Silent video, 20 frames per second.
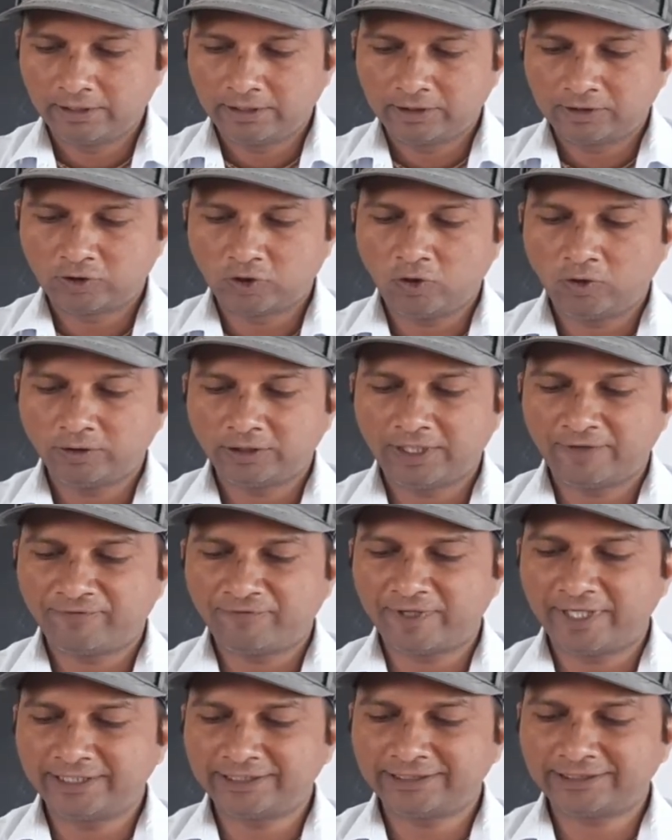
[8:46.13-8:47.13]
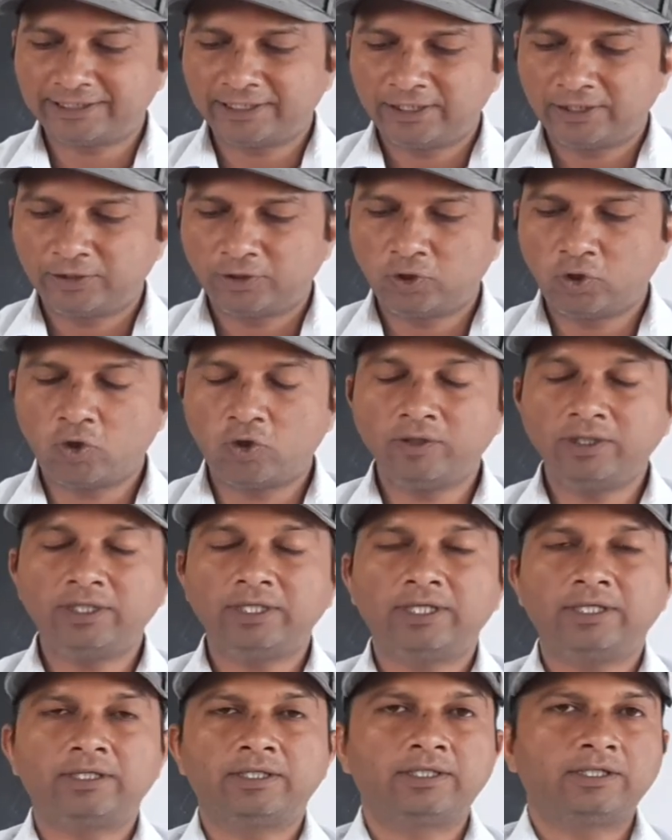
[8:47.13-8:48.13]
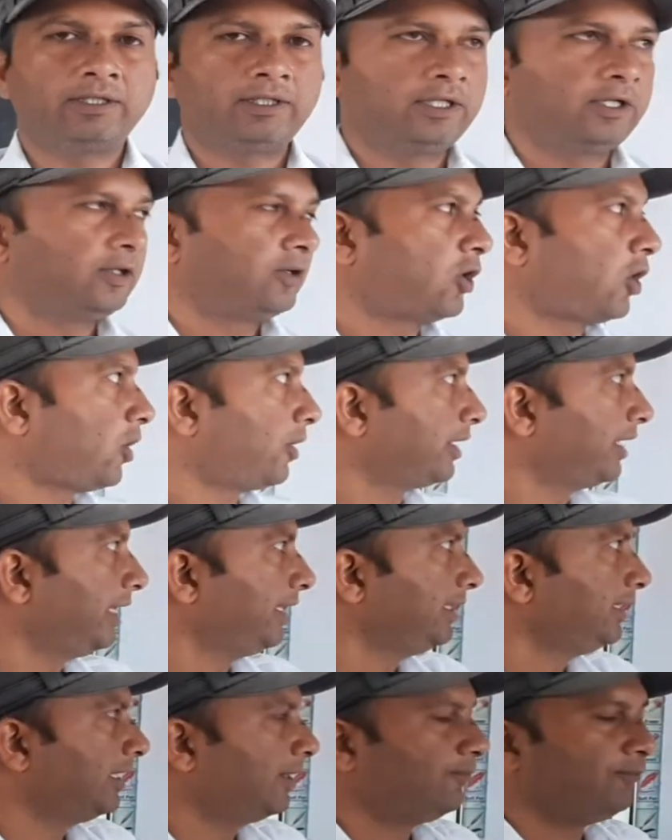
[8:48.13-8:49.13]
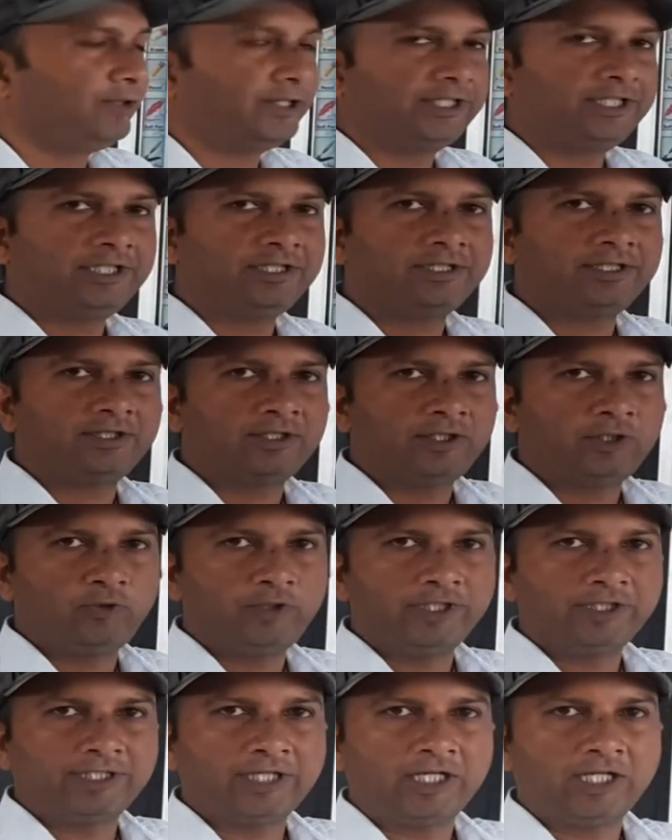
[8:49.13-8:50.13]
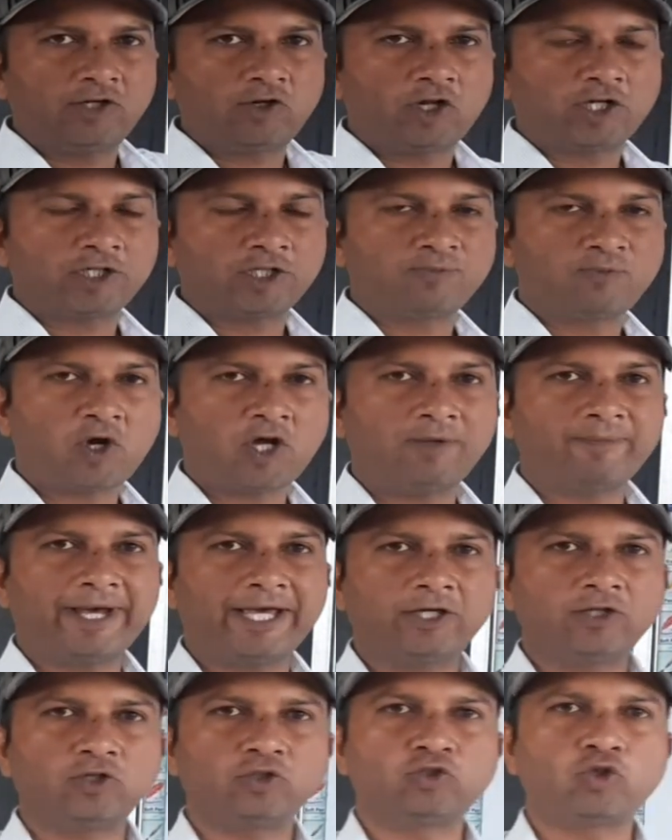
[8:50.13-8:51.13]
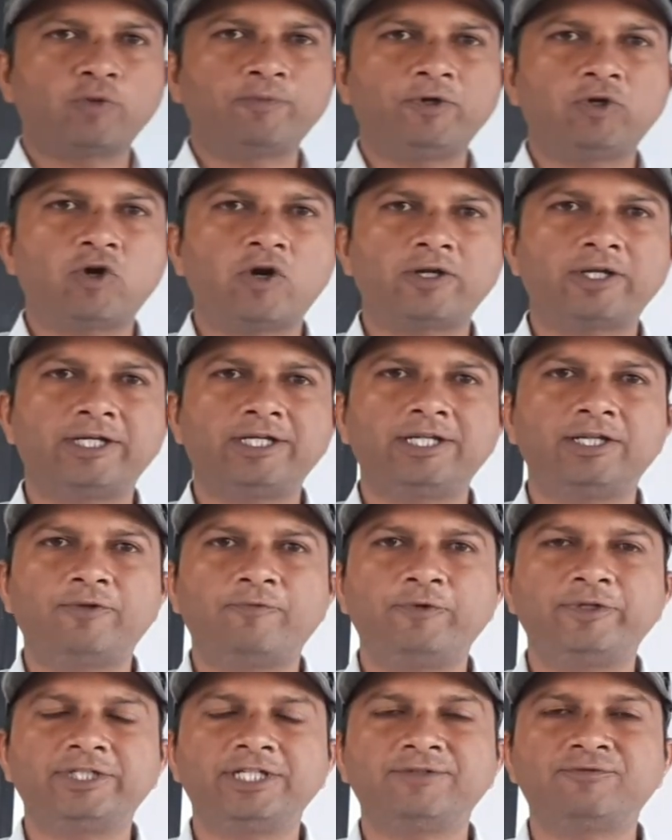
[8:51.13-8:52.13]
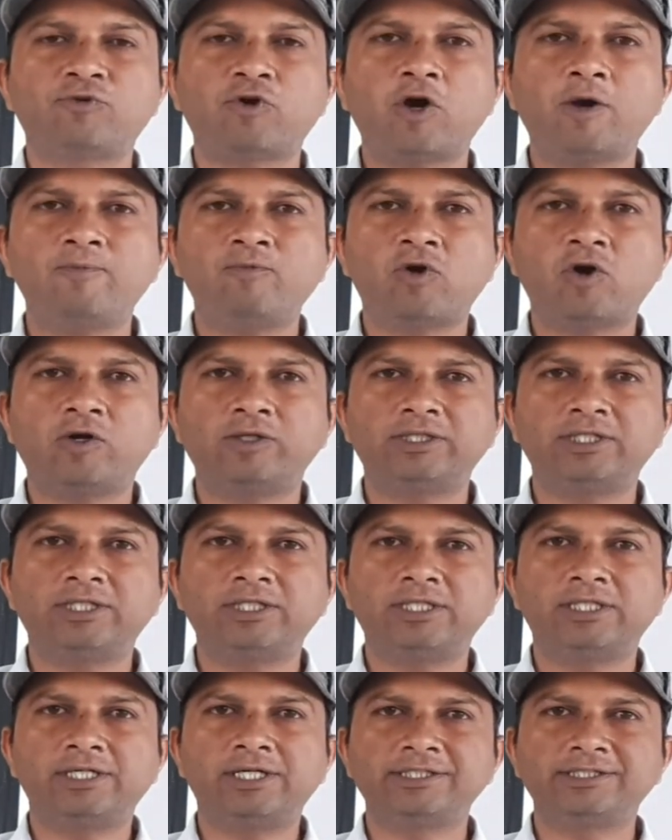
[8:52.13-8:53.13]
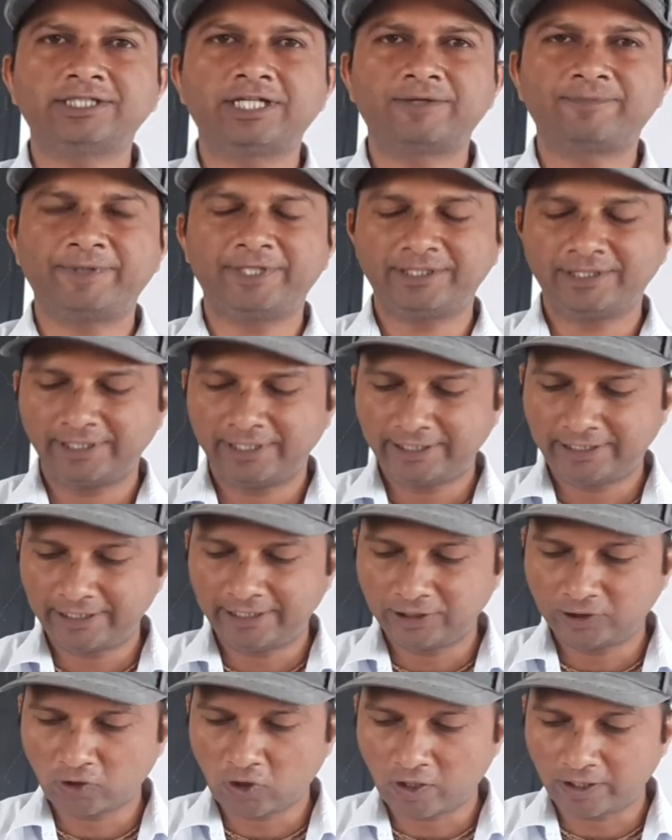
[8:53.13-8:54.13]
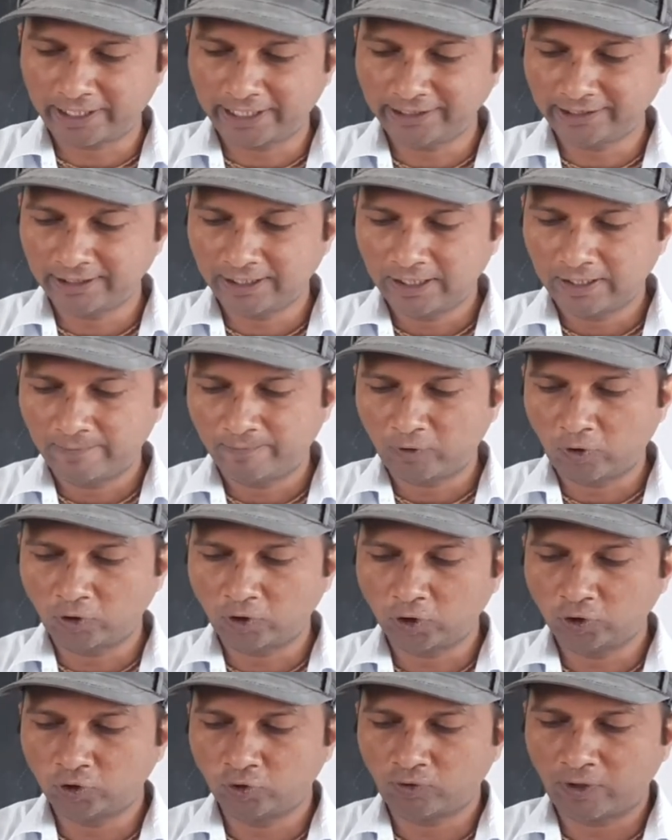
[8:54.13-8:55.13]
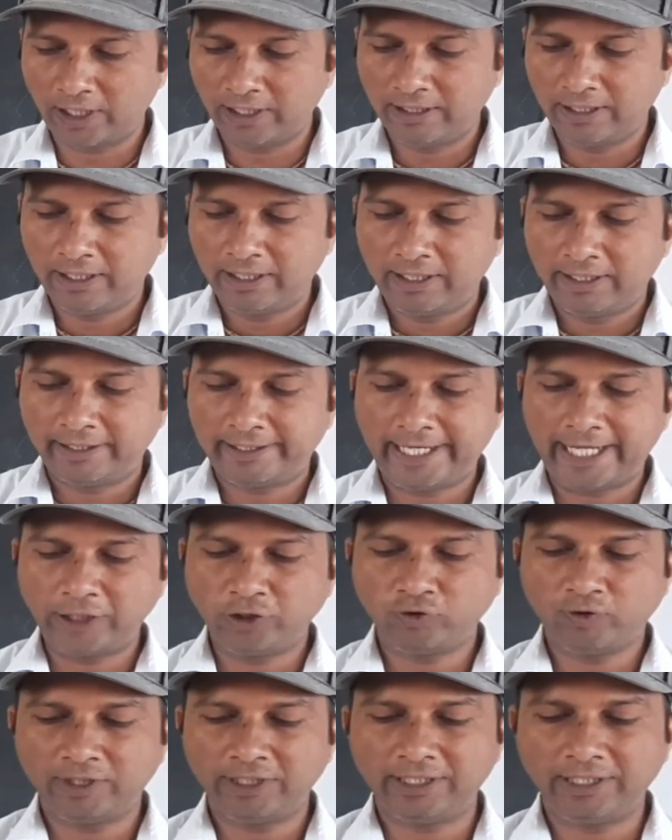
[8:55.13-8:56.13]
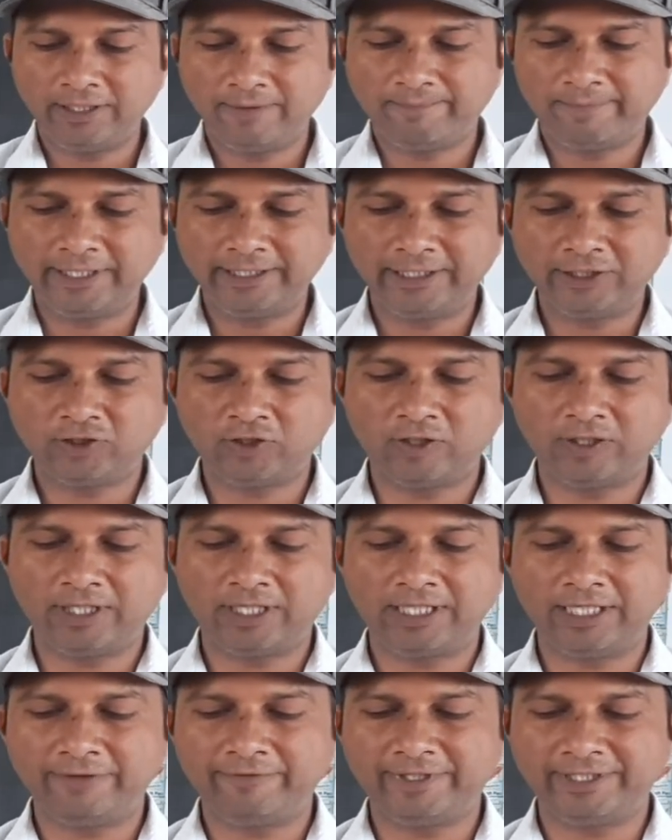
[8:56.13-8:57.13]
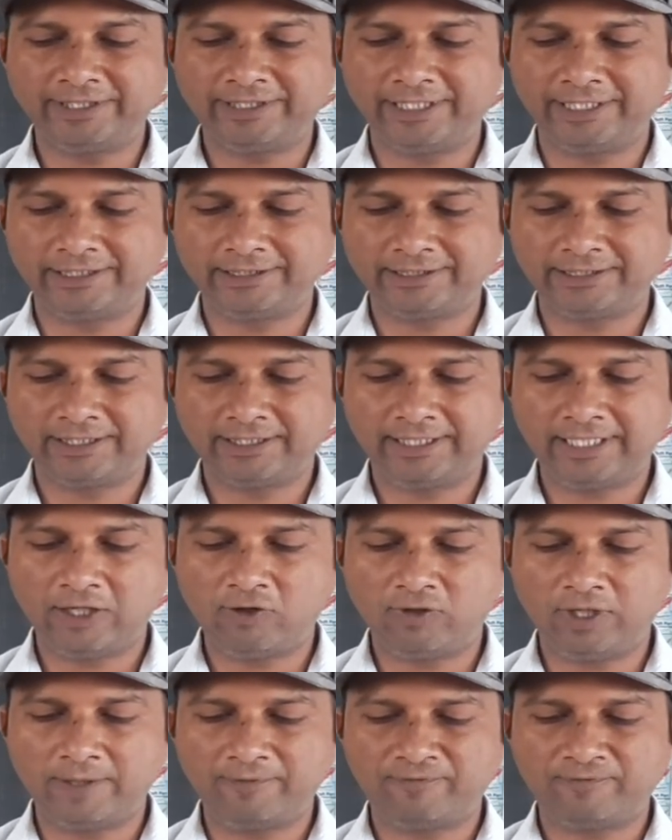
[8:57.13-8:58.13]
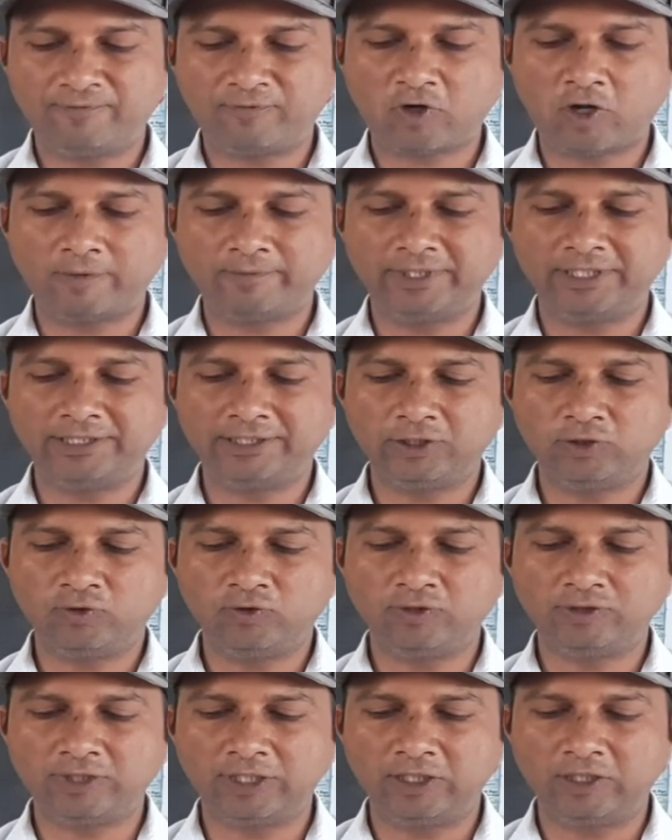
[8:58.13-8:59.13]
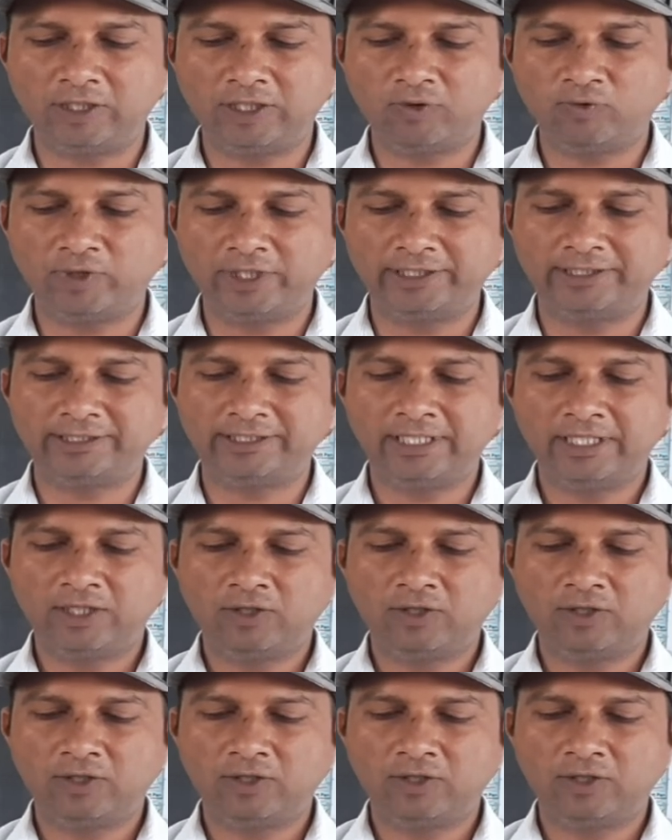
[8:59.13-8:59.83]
So the first known organism which is unicellular or small microscopic organism which is formed on the Earth surface, it is called as protozoa. Gradually multicellular living things develop from these unicellular ones.